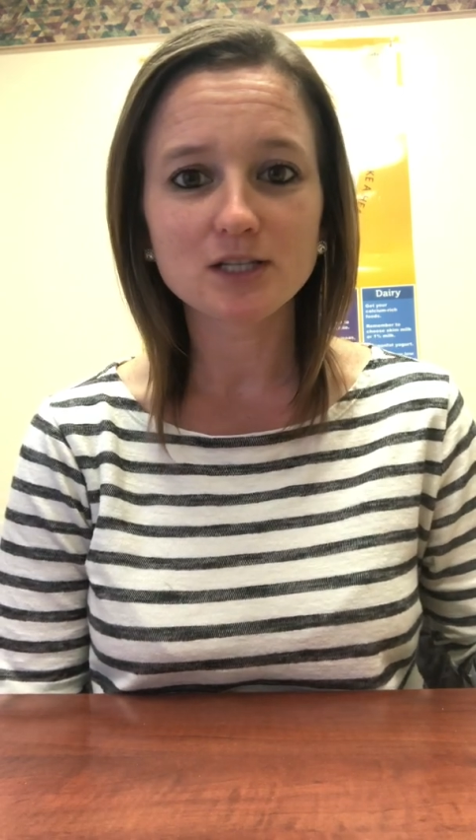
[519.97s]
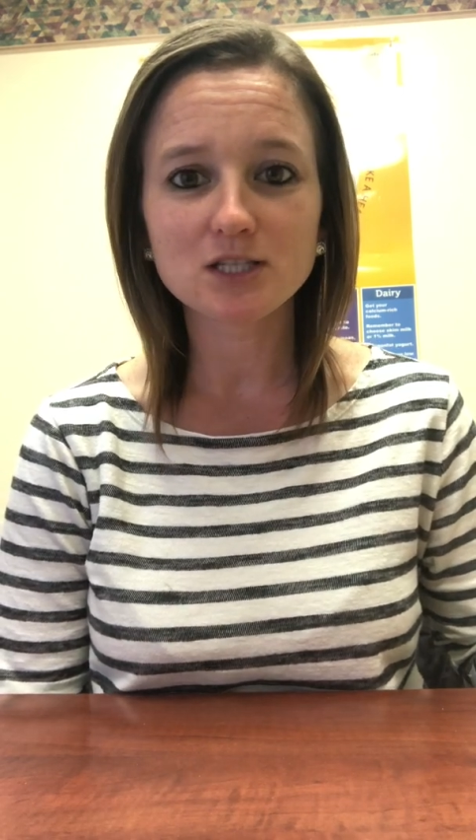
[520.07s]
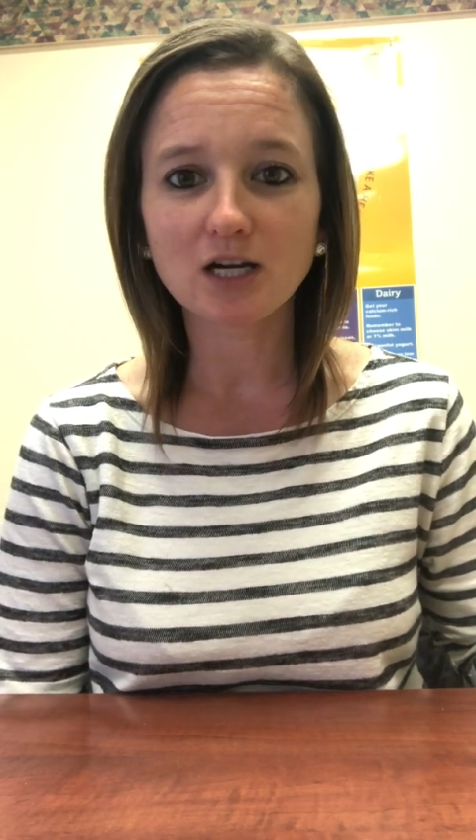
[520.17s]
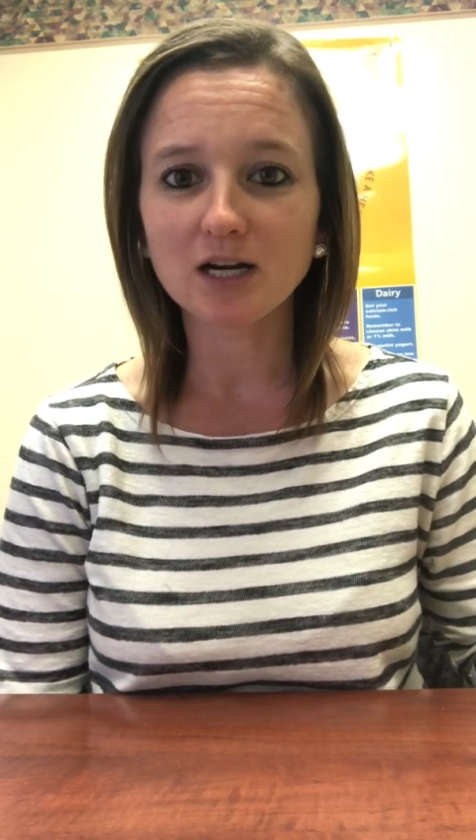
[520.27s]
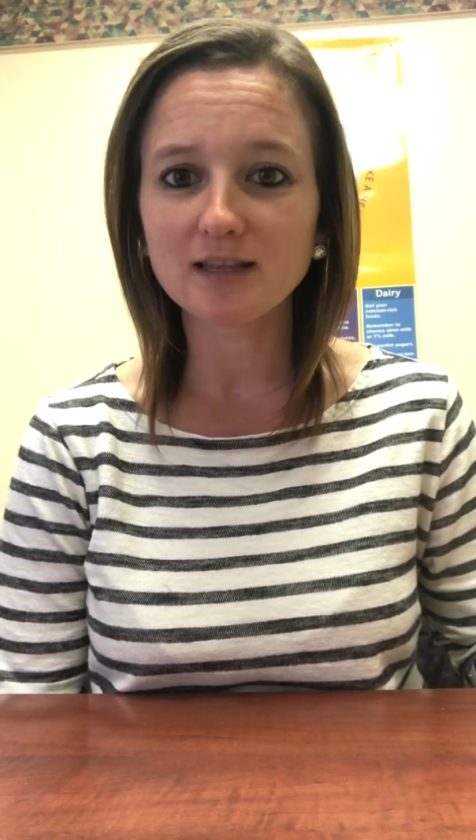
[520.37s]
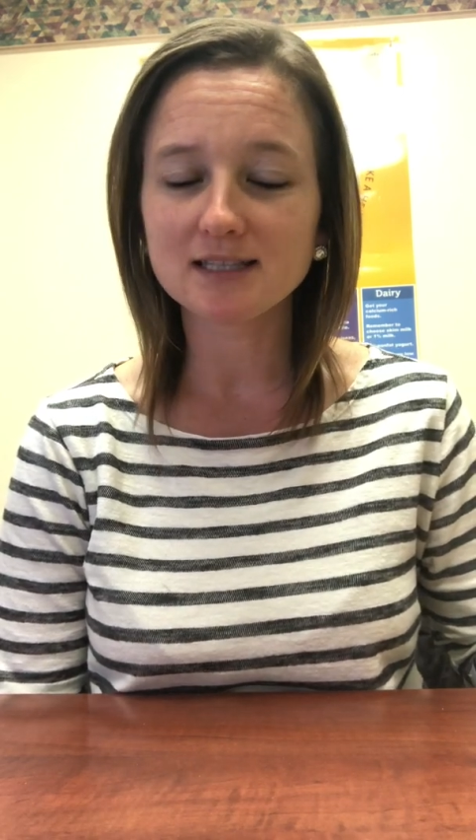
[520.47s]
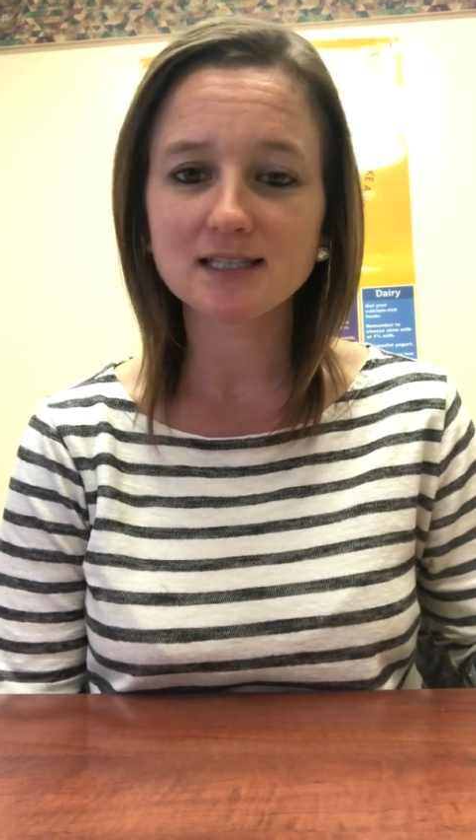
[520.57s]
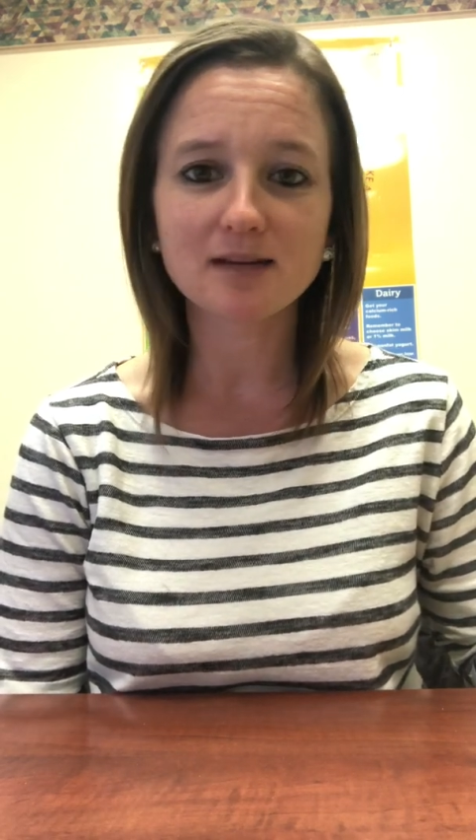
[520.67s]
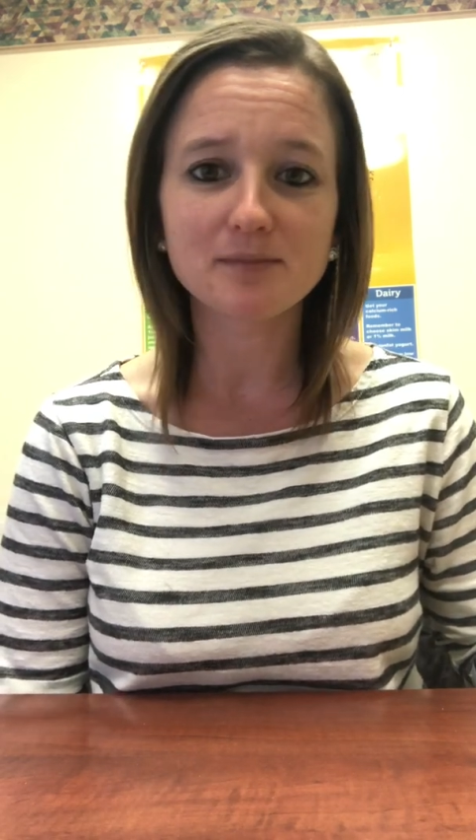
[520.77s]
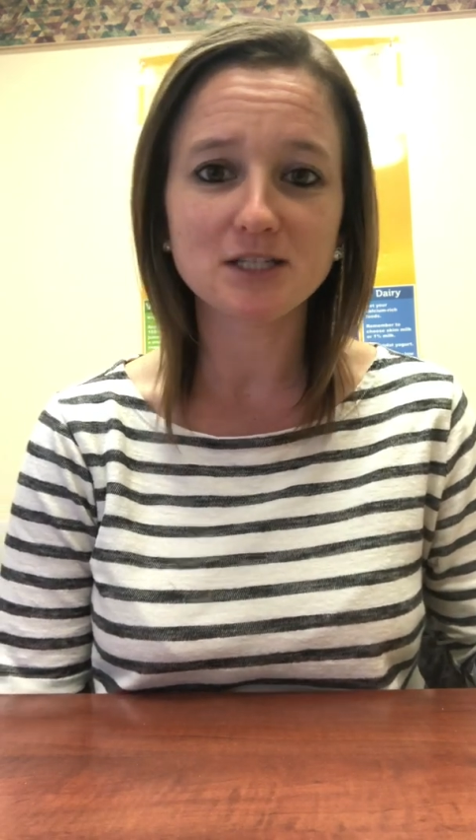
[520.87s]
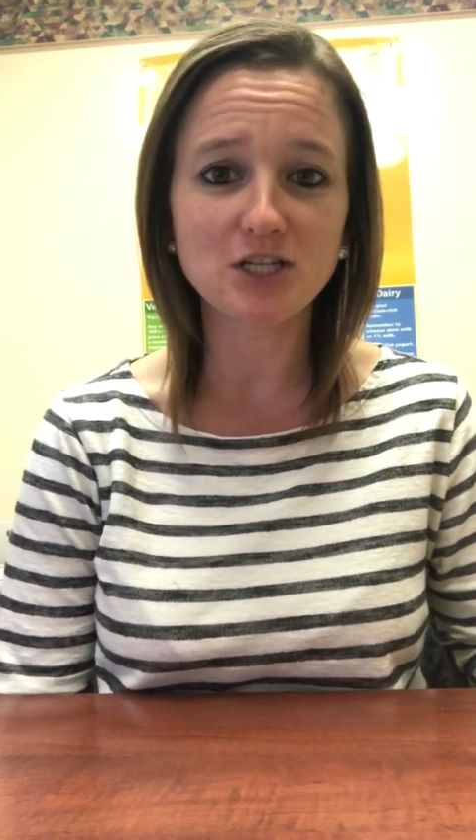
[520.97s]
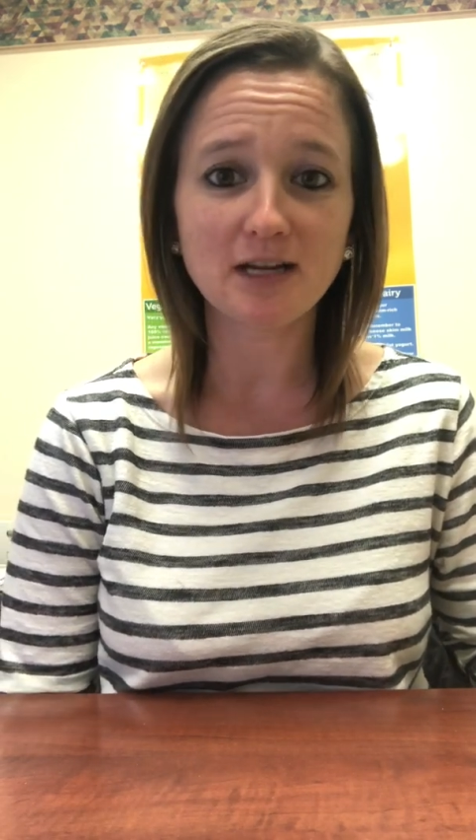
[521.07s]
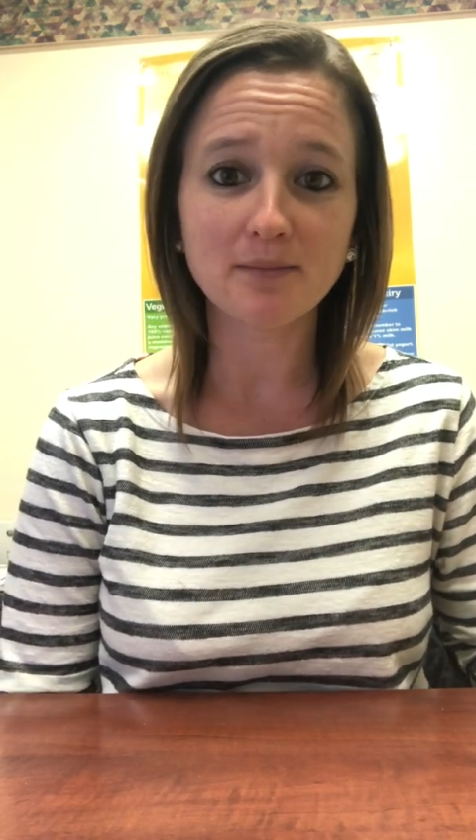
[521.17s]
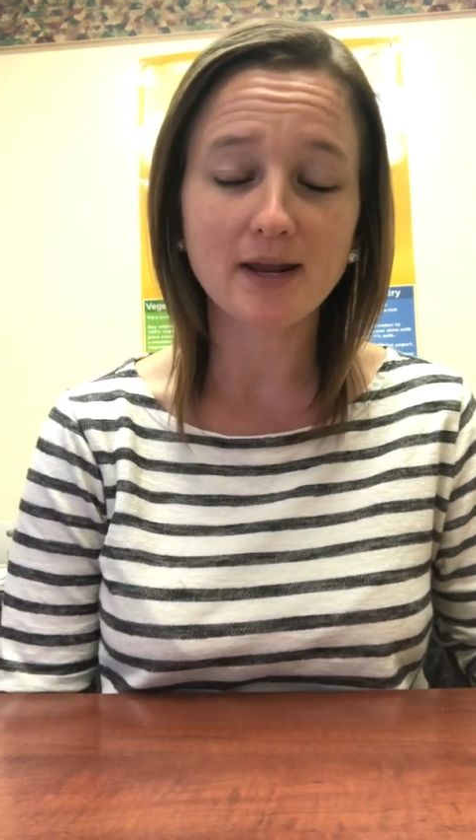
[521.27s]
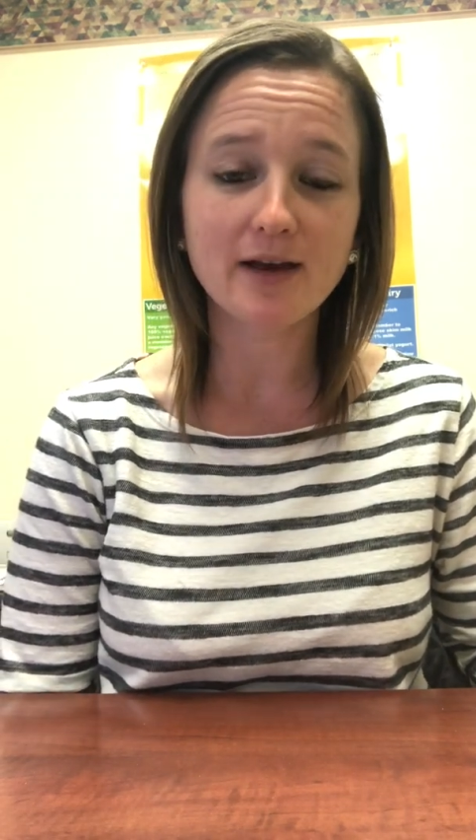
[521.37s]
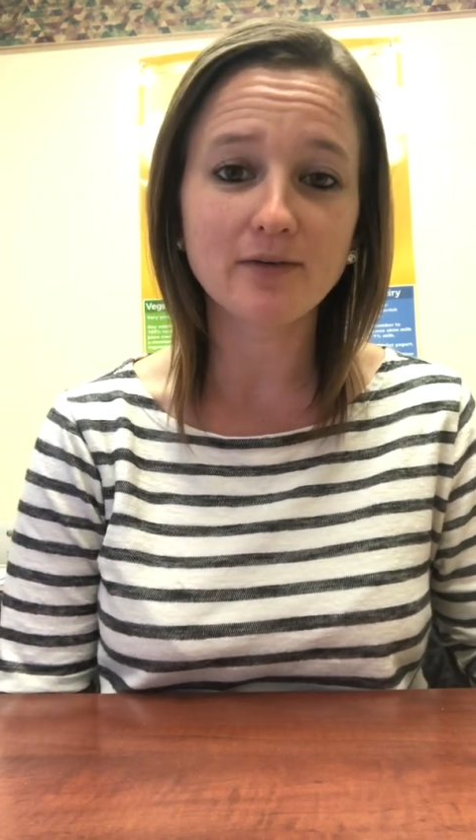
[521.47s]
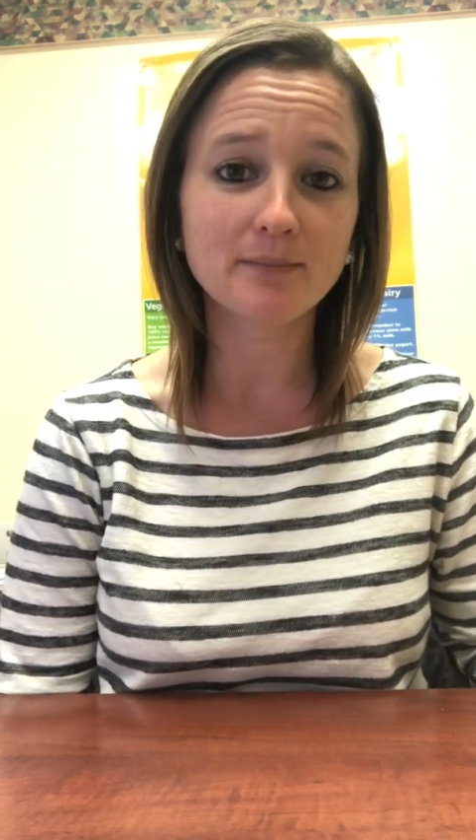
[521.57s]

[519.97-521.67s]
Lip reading: start, that's like my jam now.